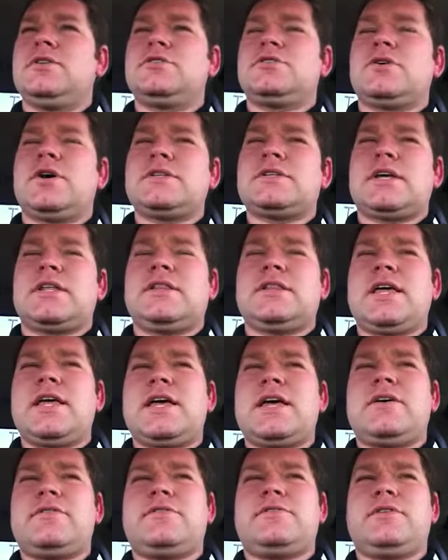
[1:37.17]
so as I
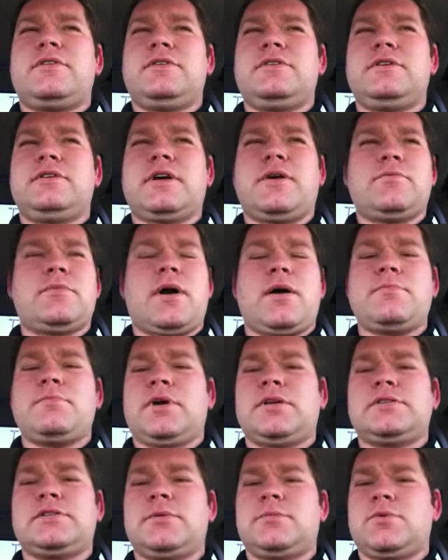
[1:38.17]
left,
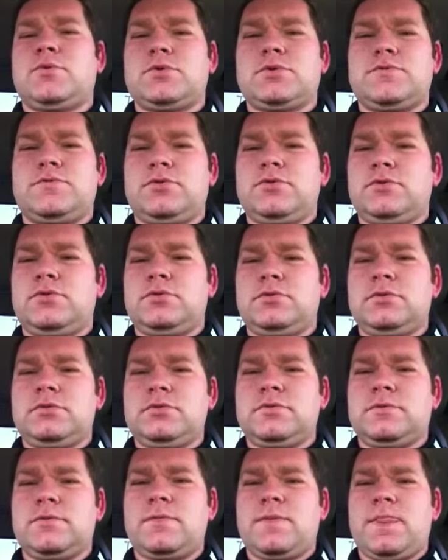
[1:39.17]
my stomach was full.
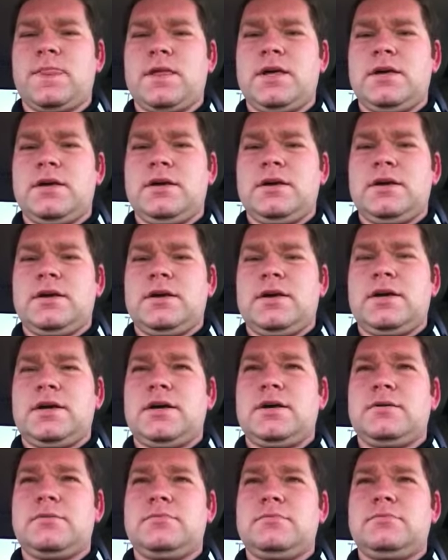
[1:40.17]

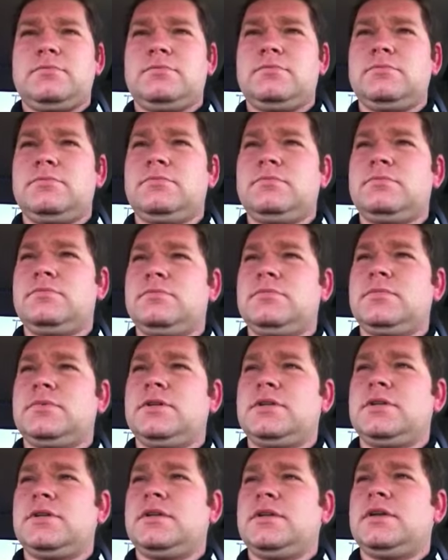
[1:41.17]

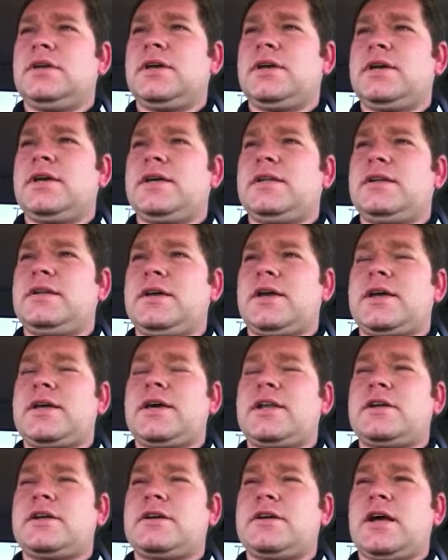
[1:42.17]
And
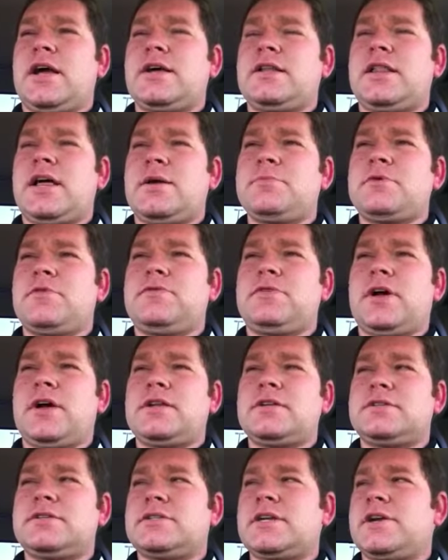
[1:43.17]
I climbed a
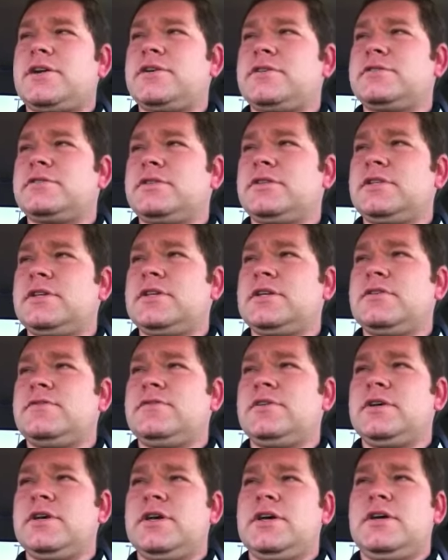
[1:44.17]
flight of stairs to
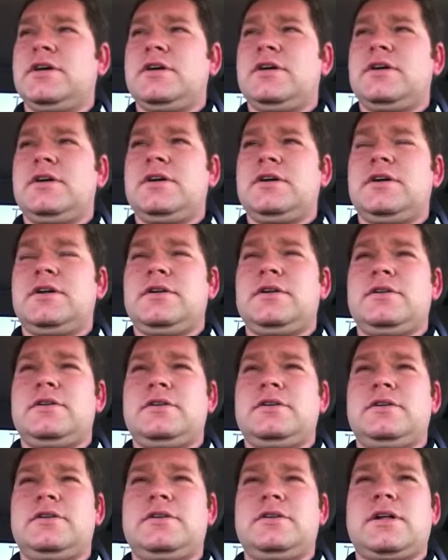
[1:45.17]
leave. I
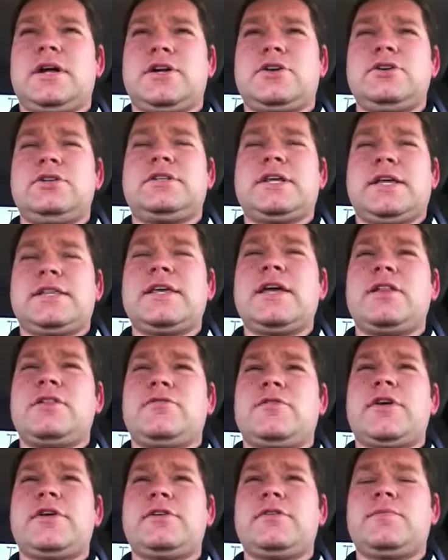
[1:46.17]
could take the
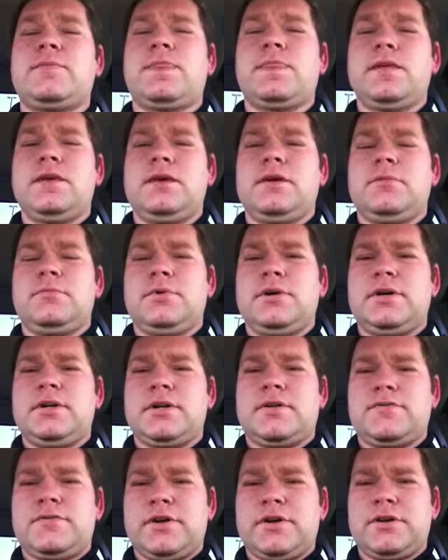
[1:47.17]
elevator,
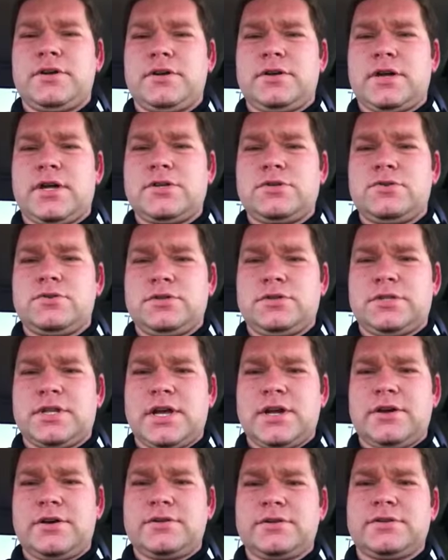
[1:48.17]
but I figured I'd do the
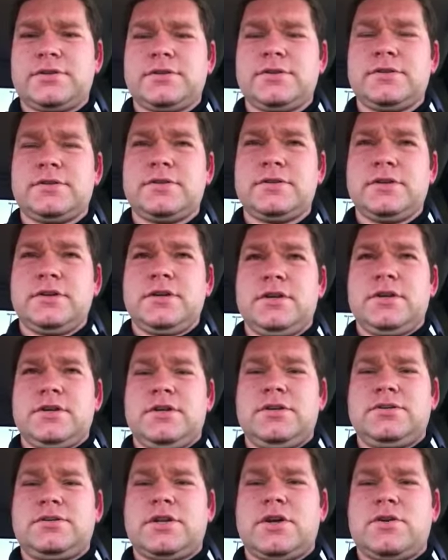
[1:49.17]
stairs.
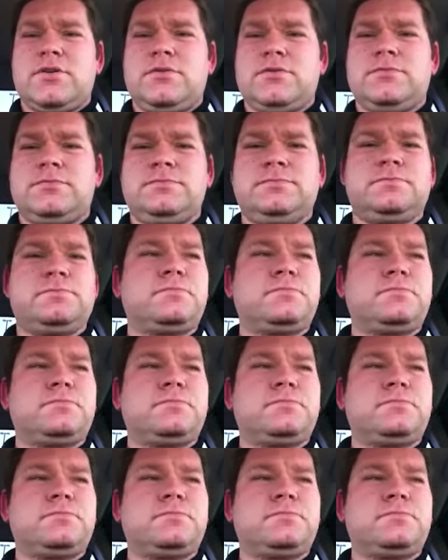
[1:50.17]
So,